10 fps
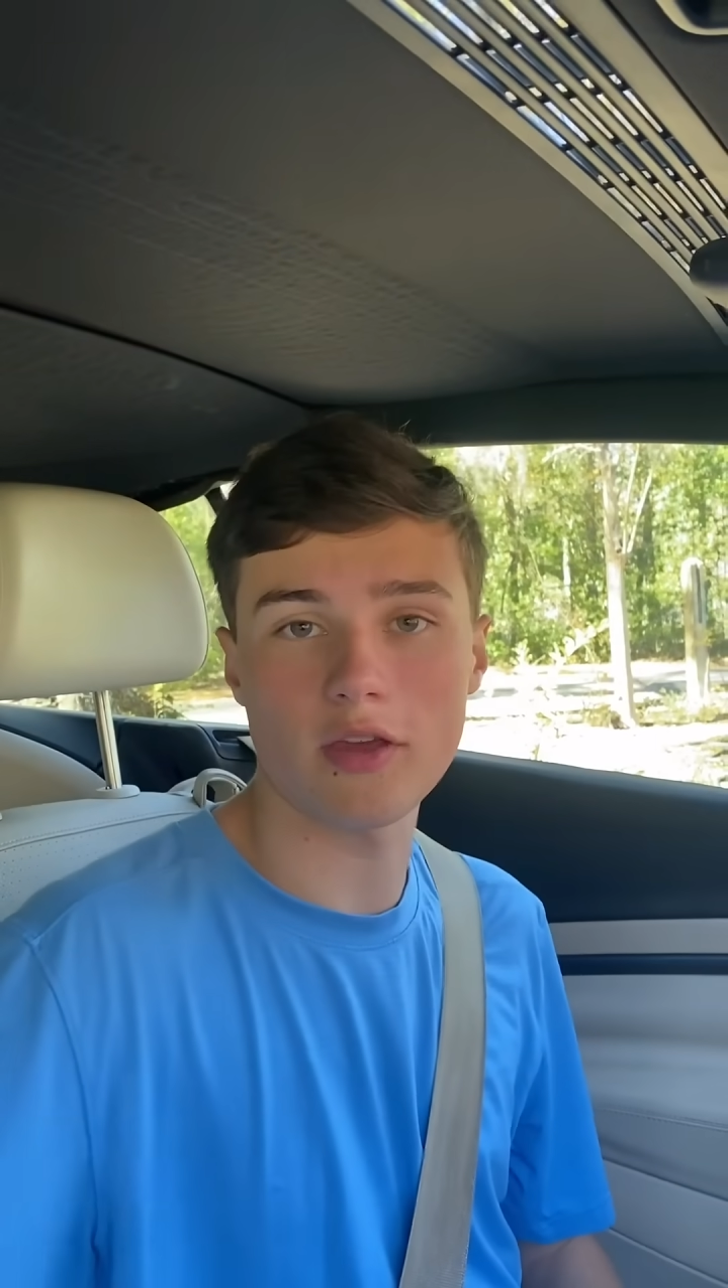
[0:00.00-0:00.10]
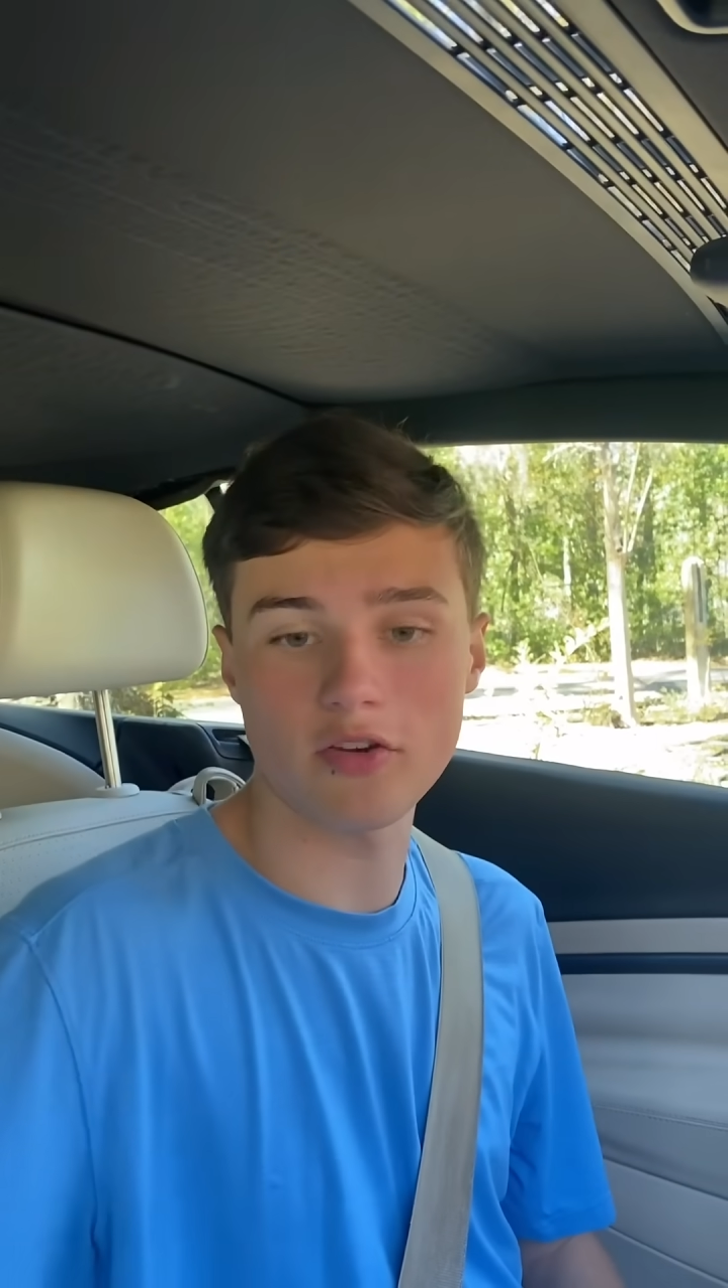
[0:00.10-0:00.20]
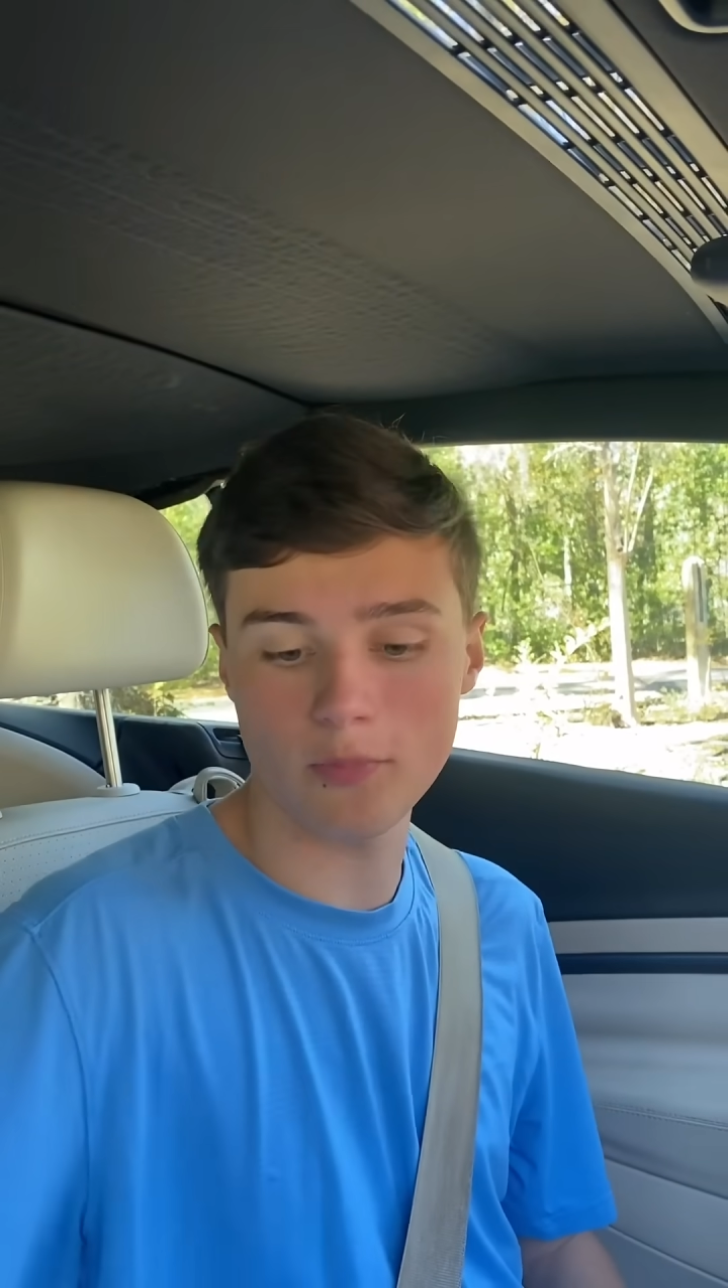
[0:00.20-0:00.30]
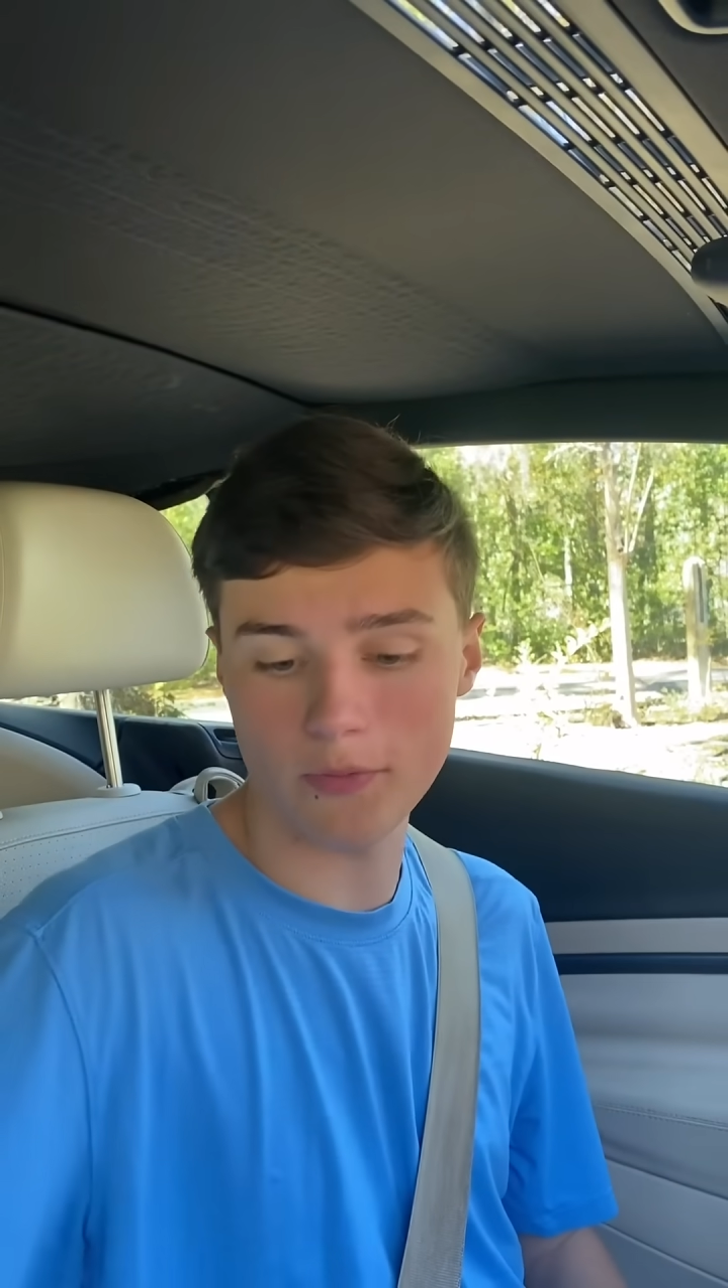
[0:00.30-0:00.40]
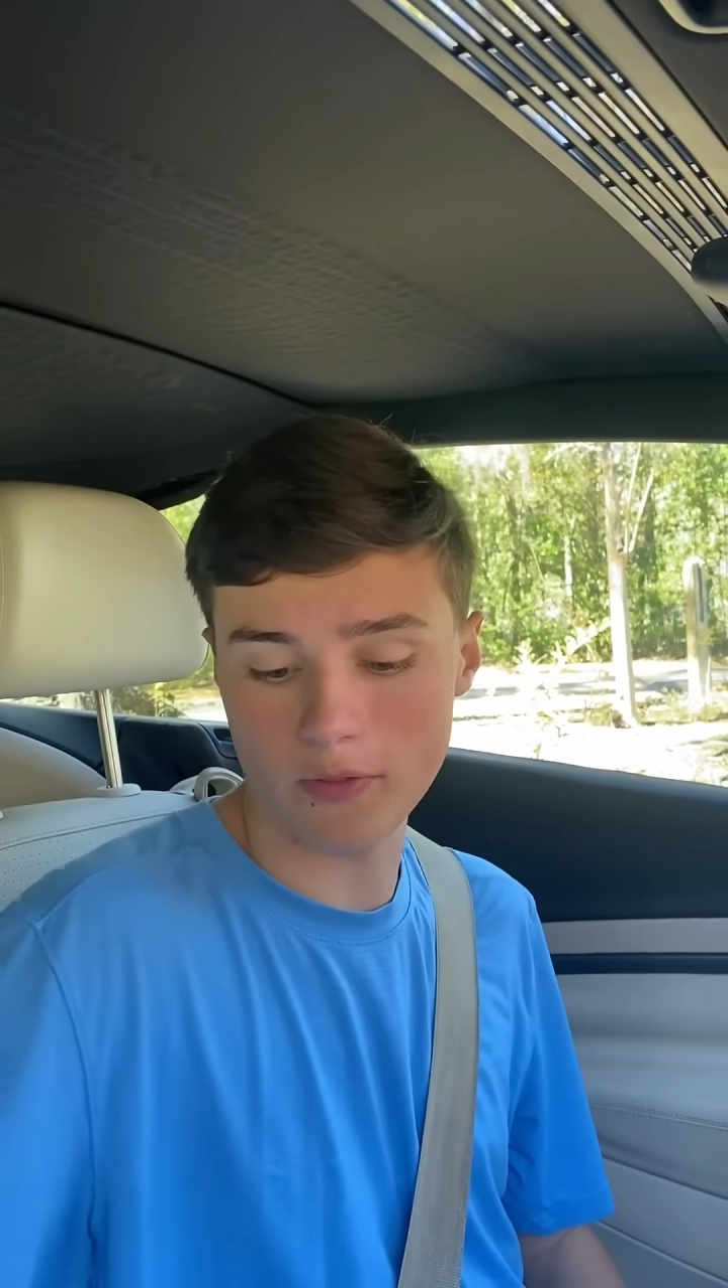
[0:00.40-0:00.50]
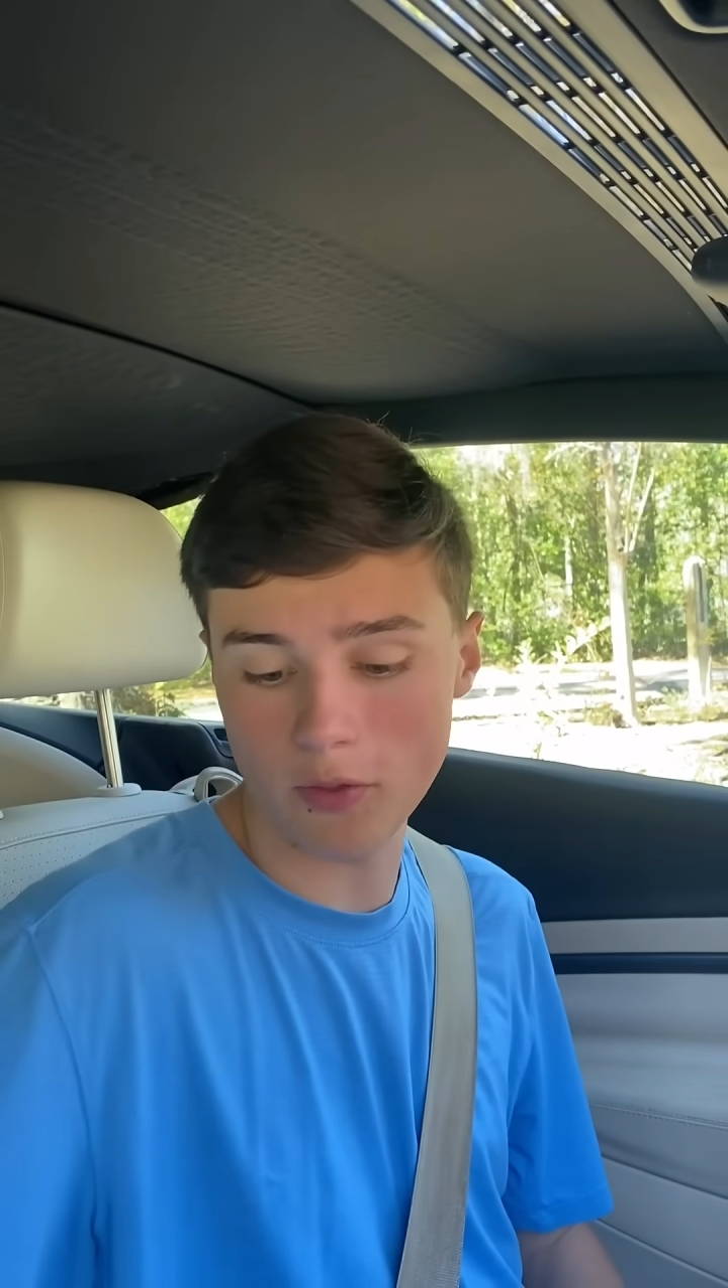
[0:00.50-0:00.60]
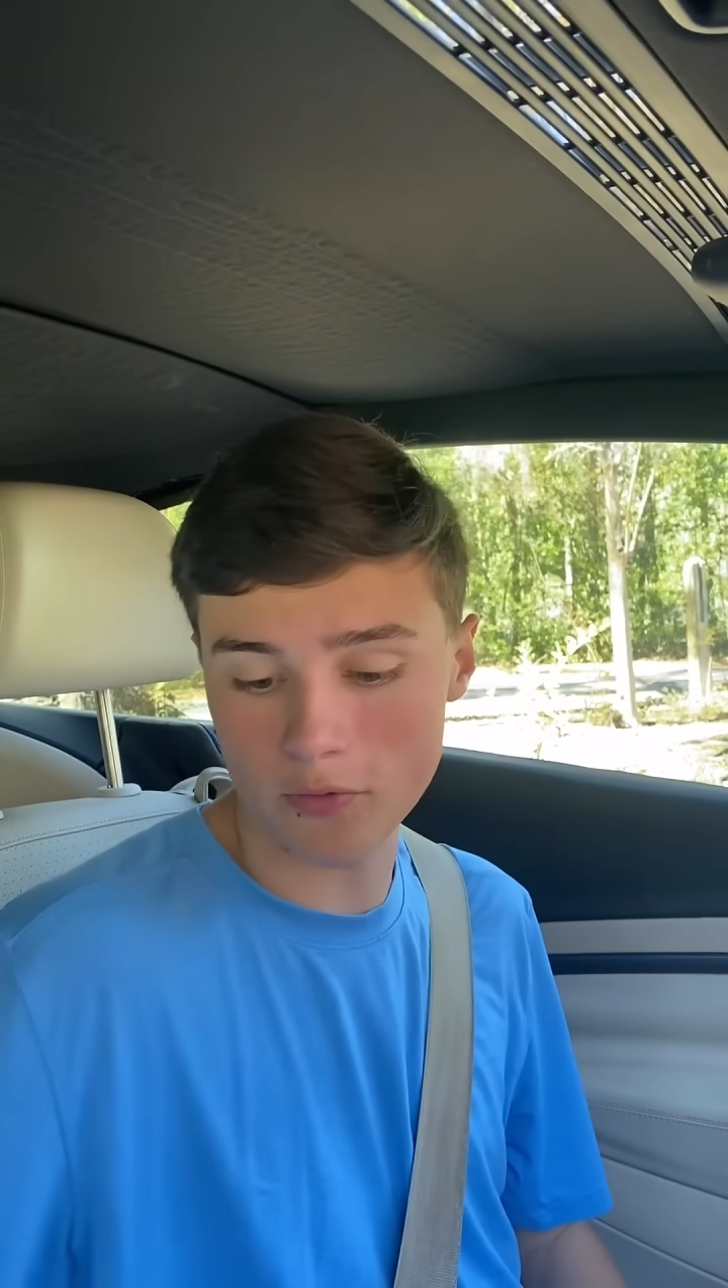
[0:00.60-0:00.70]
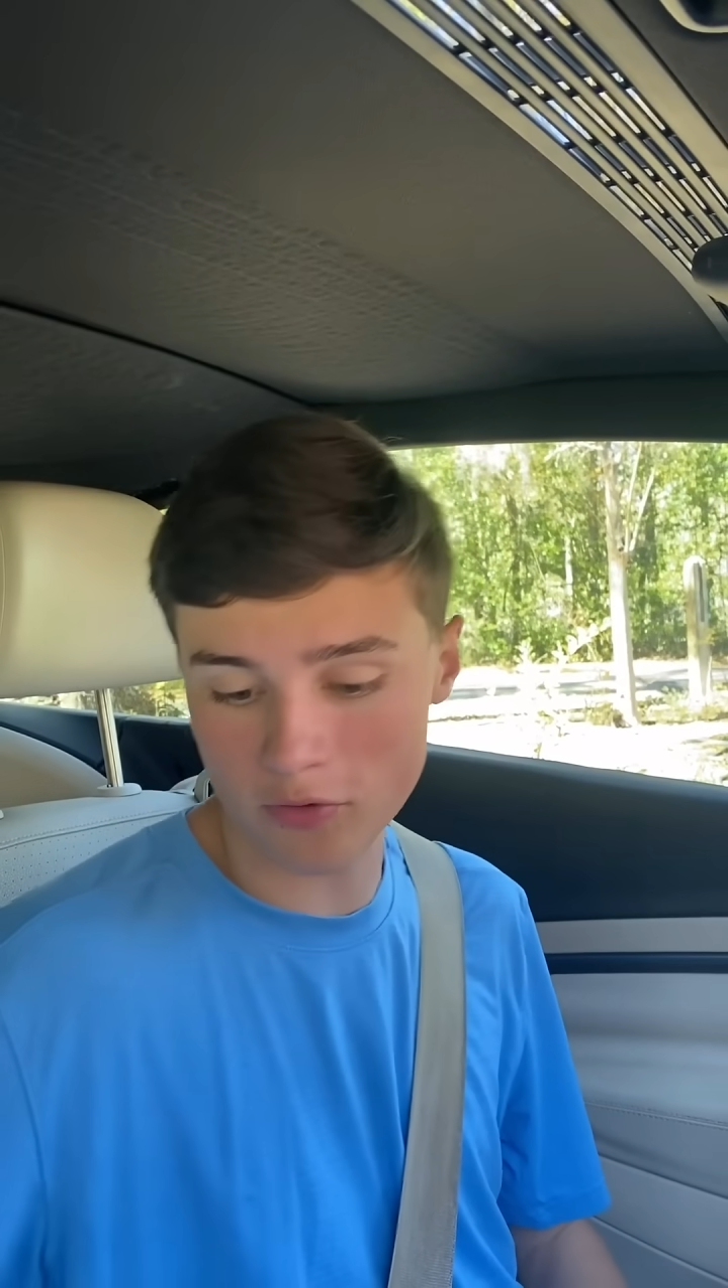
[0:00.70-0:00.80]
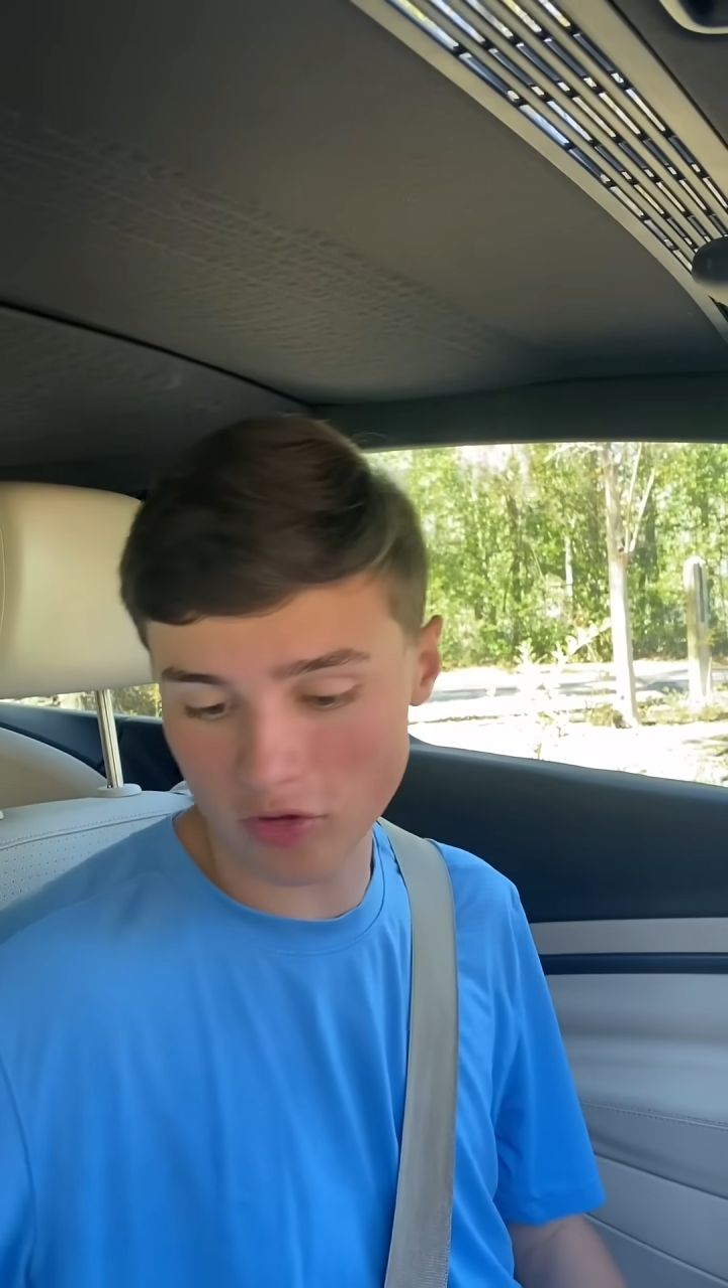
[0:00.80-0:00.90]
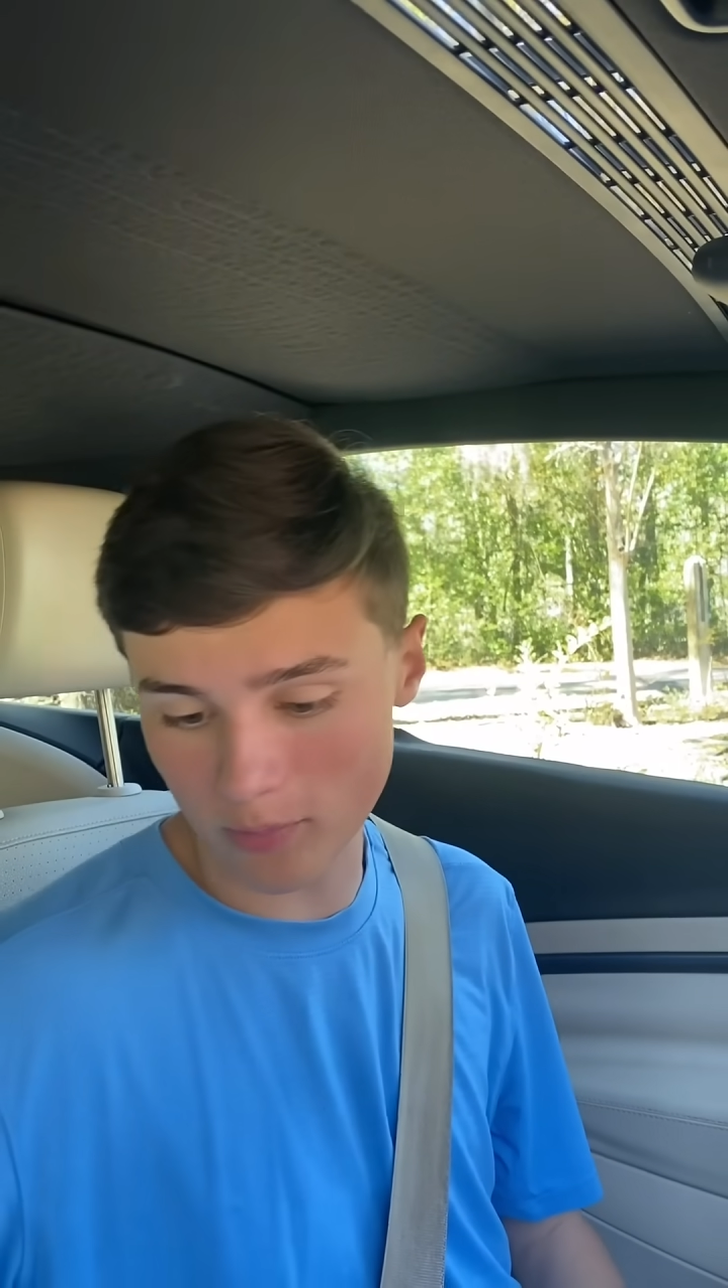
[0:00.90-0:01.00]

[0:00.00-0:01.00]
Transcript: I just put the closest